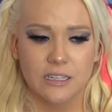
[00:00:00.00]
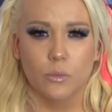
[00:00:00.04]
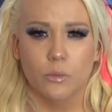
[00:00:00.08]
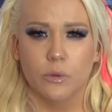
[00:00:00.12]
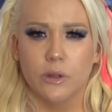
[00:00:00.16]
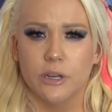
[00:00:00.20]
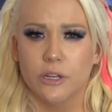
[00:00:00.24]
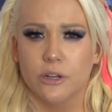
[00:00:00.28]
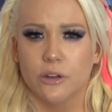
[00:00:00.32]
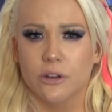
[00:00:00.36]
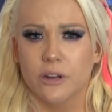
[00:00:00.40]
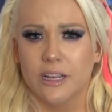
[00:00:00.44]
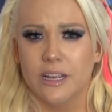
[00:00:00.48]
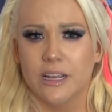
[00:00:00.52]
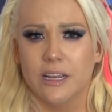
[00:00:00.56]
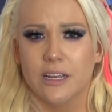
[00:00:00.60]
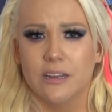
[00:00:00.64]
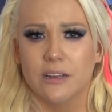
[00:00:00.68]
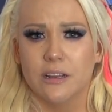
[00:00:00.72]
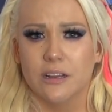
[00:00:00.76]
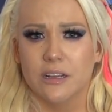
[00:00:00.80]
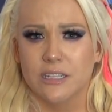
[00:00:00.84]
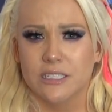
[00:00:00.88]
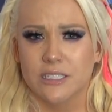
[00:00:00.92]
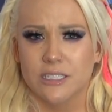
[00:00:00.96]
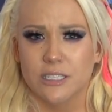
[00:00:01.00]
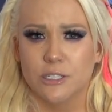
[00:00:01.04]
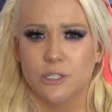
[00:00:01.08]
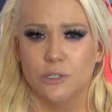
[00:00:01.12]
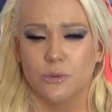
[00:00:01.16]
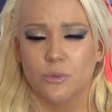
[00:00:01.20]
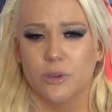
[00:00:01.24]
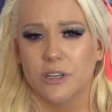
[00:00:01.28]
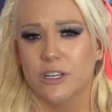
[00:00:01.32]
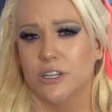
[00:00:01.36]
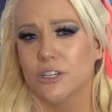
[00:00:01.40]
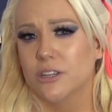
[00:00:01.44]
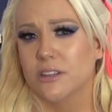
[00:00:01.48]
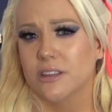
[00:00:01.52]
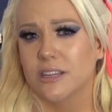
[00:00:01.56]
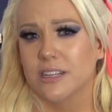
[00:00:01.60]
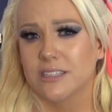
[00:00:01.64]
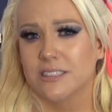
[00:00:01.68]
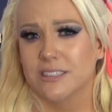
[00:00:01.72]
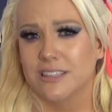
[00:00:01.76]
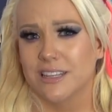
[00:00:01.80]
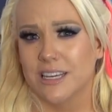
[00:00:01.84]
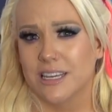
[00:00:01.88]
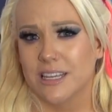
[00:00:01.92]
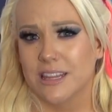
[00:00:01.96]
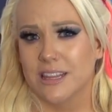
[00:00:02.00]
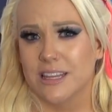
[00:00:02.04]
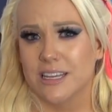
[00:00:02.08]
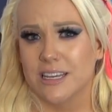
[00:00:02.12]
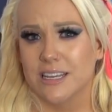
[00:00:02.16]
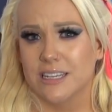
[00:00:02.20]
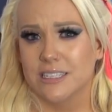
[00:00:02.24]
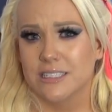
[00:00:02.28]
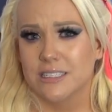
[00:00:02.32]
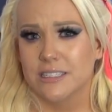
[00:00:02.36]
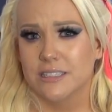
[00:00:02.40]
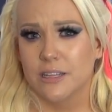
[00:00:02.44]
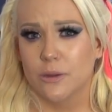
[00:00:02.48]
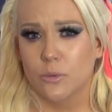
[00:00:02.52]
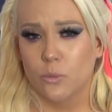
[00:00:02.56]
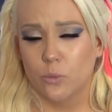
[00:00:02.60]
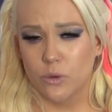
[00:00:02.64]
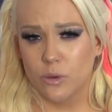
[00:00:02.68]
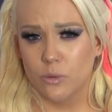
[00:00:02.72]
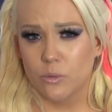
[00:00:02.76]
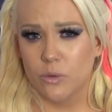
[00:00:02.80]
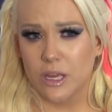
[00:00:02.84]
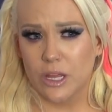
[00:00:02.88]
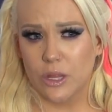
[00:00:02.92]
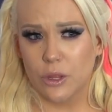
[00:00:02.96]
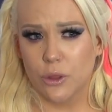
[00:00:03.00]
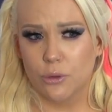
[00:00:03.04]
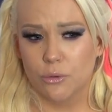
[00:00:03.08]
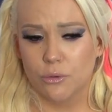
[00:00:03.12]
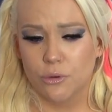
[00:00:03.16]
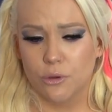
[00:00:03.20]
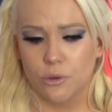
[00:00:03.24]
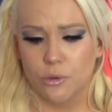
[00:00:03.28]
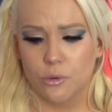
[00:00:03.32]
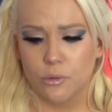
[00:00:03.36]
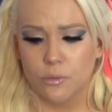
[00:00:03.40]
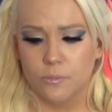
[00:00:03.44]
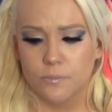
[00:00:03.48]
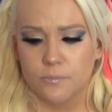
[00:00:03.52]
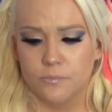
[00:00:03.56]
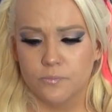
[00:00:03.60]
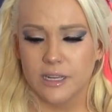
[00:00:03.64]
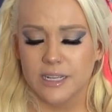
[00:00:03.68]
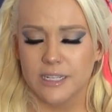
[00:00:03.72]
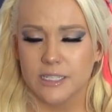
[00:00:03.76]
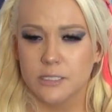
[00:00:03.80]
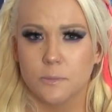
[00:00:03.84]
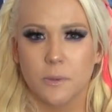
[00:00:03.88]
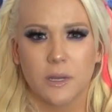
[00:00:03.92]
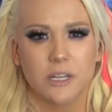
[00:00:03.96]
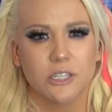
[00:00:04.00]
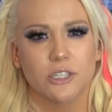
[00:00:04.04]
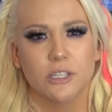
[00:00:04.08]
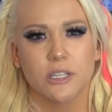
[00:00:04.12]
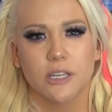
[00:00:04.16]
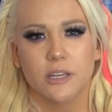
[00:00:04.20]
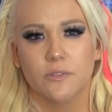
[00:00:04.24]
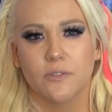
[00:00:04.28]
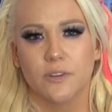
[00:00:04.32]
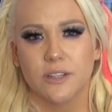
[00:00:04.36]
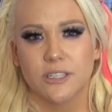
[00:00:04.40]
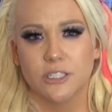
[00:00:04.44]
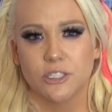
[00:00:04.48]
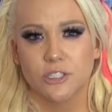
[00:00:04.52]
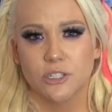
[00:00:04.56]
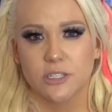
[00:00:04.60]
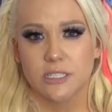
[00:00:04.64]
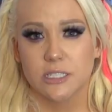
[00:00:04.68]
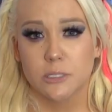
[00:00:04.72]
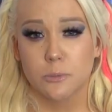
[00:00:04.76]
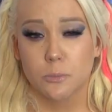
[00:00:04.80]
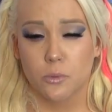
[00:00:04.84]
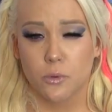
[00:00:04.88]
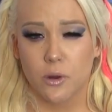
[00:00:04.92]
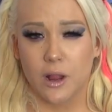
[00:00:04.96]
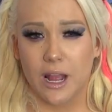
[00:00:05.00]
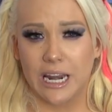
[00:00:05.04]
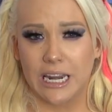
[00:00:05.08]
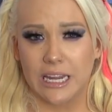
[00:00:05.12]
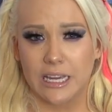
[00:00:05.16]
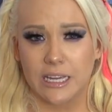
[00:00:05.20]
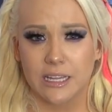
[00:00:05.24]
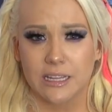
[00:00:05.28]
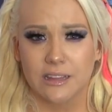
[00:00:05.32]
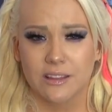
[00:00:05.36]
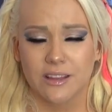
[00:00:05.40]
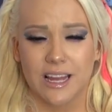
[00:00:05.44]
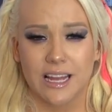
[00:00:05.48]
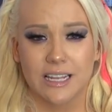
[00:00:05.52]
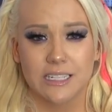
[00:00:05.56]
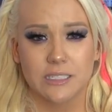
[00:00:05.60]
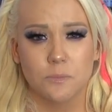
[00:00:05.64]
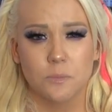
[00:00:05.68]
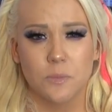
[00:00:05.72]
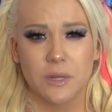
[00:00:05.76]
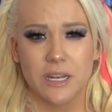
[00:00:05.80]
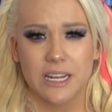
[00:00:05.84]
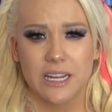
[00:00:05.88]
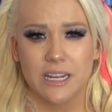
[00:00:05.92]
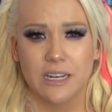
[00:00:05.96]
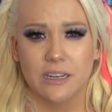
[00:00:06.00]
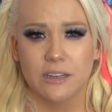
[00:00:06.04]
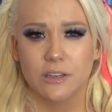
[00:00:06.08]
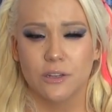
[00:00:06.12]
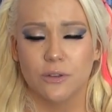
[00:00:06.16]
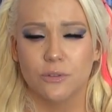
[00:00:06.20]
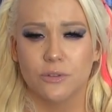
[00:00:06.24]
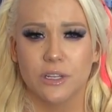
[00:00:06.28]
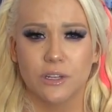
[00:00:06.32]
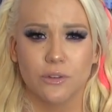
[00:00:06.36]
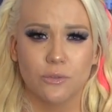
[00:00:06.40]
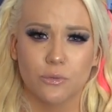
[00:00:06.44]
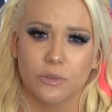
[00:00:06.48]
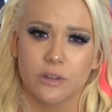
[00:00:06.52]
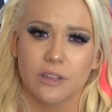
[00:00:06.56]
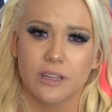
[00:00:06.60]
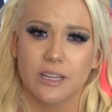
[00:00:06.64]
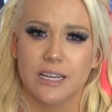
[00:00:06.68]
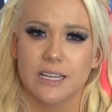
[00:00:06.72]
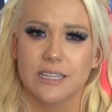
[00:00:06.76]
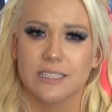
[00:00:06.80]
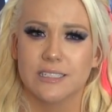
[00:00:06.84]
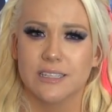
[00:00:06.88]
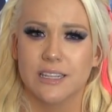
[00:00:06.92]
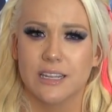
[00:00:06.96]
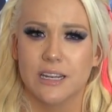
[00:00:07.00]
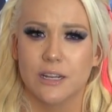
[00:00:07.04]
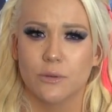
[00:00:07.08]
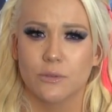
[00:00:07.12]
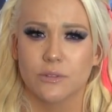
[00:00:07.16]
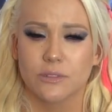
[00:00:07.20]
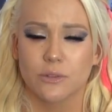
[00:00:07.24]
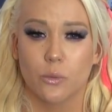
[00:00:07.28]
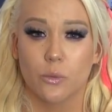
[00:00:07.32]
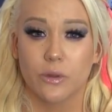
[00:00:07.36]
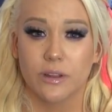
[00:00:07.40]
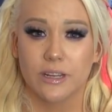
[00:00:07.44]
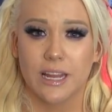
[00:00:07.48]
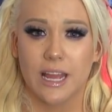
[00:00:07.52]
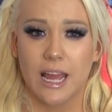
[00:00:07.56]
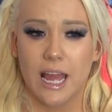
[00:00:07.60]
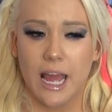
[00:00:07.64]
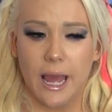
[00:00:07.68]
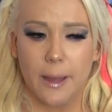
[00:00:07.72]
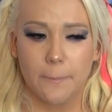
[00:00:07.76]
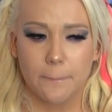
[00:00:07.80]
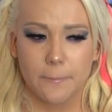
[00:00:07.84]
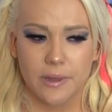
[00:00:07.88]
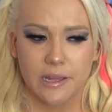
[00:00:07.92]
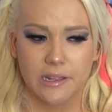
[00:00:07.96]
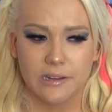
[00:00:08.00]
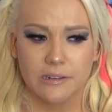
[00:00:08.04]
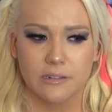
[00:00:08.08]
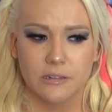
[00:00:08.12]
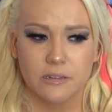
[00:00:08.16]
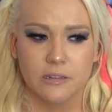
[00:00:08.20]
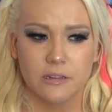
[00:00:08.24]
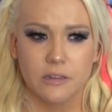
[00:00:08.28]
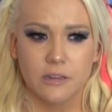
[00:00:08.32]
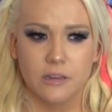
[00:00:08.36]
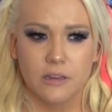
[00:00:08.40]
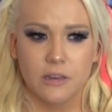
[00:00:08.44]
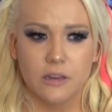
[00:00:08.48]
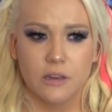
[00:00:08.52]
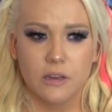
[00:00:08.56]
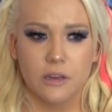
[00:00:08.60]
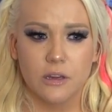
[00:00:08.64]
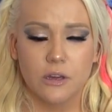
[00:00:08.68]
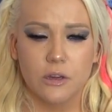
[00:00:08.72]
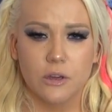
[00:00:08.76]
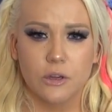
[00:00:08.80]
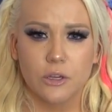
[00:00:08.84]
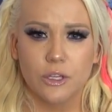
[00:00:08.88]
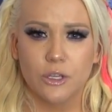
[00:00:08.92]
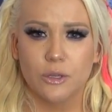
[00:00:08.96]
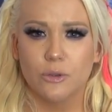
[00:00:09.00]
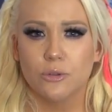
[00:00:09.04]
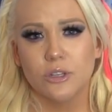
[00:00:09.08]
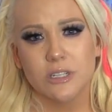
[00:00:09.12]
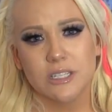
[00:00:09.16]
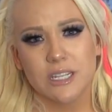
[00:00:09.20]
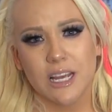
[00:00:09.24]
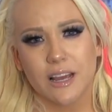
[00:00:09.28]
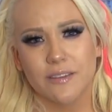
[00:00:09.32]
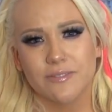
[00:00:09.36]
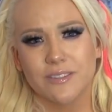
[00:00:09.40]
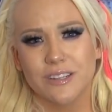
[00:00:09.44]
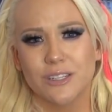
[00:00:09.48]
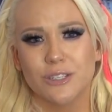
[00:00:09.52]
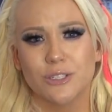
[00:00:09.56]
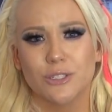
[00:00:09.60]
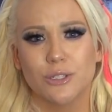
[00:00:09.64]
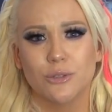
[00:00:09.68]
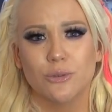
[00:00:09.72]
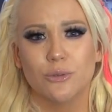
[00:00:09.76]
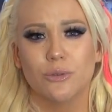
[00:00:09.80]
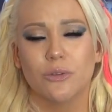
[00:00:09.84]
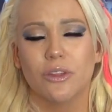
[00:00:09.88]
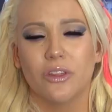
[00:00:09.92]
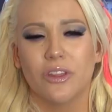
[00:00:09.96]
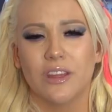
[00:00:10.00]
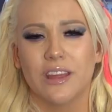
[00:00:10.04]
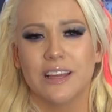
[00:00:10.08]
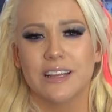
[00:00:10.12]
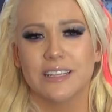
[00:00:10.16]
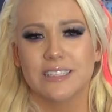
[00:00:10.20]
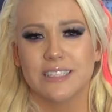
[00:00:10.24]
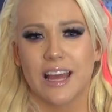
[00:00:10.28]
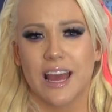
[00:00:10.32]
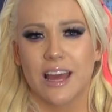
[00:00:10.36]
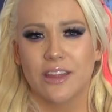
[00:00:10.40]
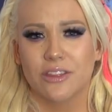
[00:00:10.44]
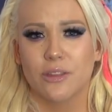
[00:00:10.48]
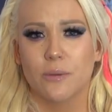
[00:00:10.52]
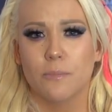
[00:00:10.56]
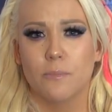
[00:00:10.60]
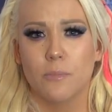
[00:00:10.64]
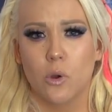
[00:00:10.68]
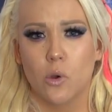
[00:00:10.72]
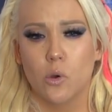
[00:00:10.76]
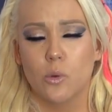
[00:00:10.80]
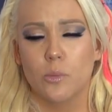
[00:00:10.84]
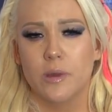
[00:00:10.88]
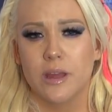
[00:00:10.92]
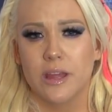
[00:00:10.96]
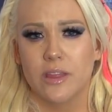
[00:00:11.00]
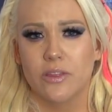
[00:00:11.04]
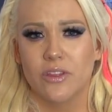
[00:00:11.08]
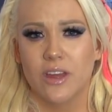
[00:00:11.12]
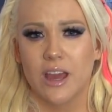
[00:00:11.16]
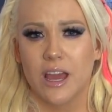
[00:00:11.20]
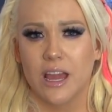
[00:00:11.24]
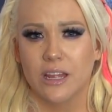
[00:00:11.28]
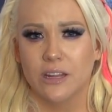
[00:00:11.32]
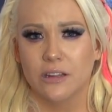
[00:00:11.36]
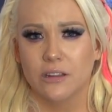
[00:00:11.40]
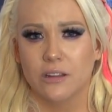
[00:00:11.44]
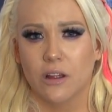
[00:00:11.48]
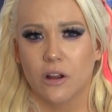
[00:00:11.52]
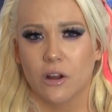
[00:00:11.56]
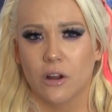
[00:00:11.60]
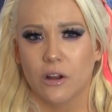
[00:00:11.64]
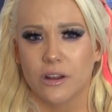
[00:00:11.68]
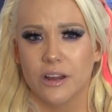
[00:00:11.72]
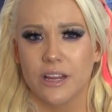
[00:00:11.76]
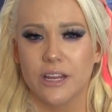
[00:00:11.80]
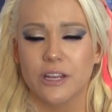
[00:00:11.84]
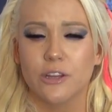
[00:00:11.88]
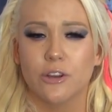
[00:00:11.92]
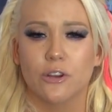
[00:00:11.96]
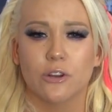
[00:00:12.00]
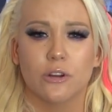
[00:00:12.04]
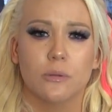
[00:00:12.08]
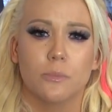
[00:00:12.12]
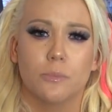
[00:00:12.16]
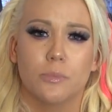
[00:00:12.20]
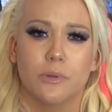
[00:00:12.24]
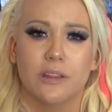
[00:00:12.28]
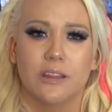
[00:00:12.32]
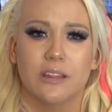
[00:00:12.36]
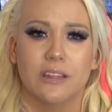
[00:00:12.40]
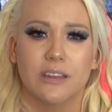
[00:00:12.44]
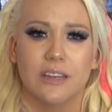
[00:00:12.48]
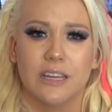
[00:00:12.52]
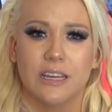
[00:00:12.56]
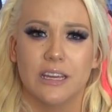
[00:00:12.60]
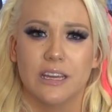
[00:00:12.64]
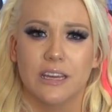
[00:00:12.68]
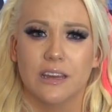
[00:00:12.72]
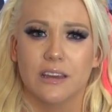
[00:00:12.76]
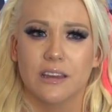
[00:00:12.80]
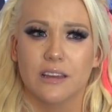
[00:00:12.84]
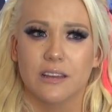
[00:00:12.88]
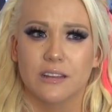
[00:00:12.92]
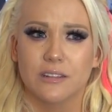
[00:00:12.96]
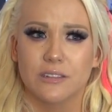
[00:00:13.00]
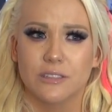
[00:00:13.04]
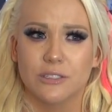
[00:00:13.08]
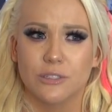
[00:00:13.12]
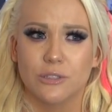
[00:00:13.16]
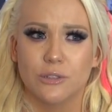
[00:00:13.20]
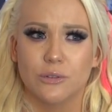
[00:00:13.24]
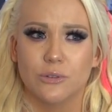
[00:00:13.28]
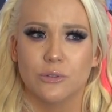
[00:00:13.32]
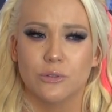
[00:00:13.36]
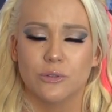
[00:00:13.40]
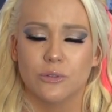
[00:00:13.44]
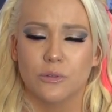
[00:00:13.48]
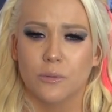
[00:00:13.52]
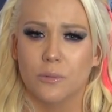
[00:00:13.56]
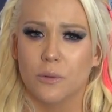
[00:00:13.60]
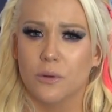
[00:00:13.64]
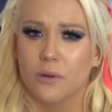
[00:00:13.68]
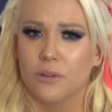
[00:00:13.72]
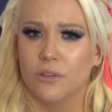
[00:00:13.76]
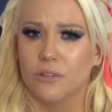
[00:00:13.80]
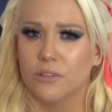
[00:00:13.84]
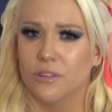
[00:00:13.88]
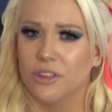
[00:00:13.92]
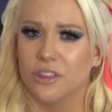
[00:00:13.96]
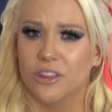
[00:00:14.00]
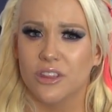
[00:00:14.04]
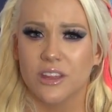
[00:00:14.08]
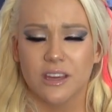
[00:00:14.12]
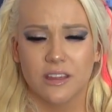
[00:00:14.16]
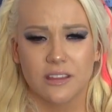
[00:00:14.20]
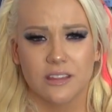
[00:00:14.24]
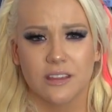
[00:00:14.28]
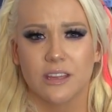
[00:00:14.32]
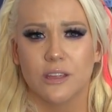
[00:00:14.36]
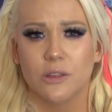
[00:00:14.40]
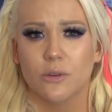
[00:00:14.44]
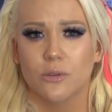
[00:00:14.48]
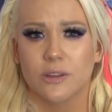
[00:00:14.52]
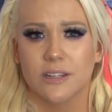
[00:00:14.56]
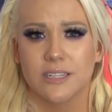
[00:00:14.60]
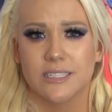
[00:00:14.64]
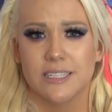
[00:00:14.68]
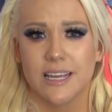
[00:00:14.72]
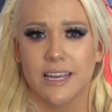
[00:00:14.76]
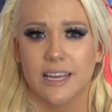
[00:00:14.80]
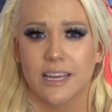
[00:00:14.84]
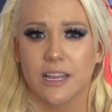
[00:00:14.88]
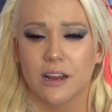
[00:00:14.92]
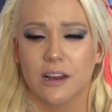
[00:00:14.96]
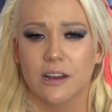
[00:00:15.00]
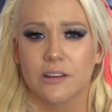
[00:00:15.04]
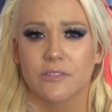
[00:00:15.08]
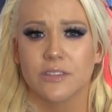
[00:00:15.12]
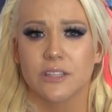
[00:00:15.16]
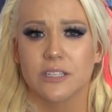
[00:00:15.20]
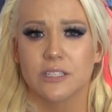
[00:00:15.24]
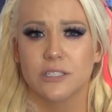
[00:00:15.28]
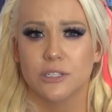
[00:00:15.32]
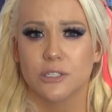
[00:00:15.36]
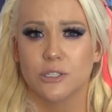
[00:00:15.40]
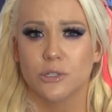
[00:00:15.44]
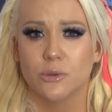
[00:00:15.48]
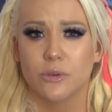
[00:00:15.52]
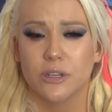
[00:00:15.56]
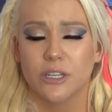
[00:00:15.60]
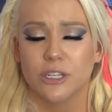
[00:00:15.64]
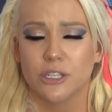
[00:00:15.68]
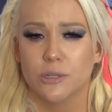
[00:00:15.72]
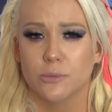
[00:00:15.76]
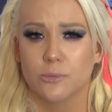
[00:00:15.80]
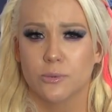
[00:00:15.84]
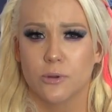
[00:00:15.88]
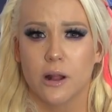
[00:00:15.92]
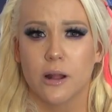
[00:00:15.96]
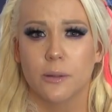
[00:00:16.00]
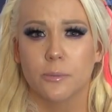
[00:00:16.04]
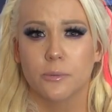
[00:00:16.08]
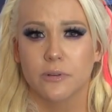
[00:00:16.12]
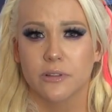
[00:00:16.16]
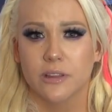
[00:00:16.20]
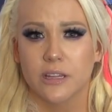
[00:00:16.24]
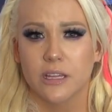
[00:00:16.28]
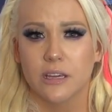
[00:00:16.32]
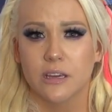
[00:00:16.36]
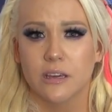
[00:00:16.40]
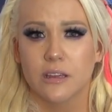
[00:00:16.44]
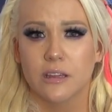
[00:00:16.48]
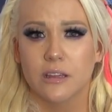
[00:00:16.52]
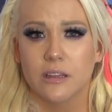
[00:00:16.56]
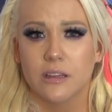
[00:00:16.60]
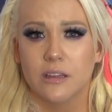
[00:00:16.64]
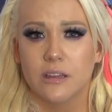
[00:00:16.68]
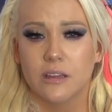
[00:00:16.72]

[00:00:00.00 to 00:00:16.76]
When you're in a situation that's like this that we went through, especially if it's just sporadic and last minute and you didn't realize that it was going to happen, you just have to do things at the moment that are in your ability to think that you can take care of the situation properly.